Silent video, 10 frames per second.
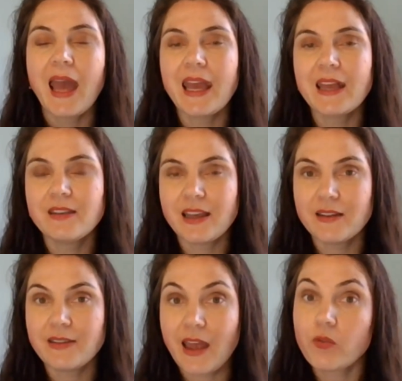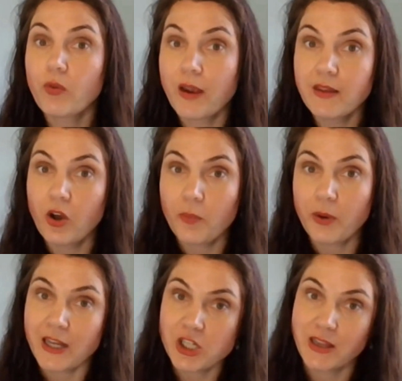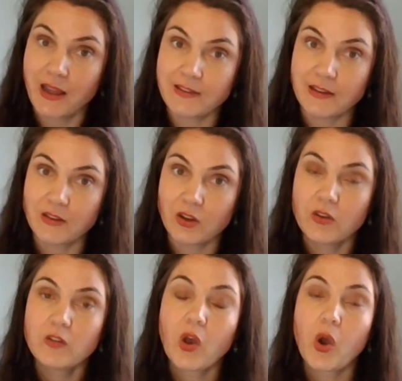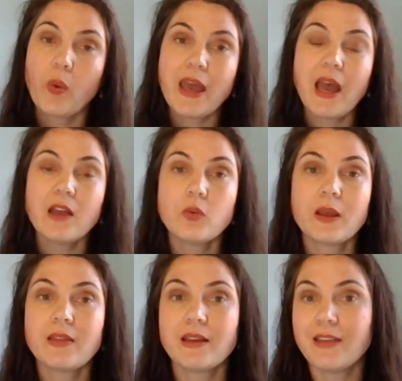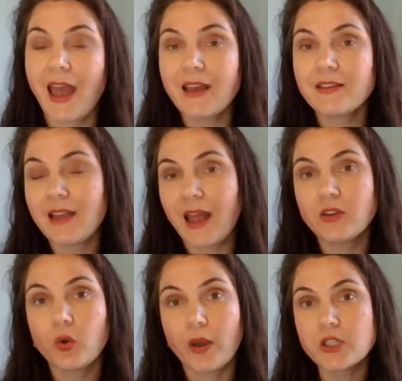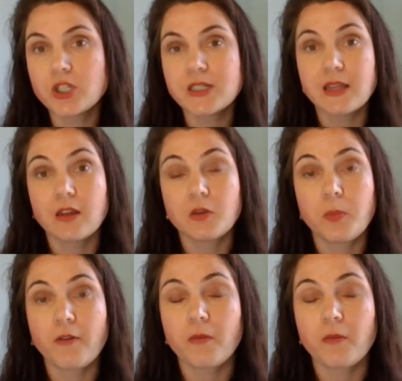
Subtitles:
It is a reading comprehension lesson. So we are doing the text and questions that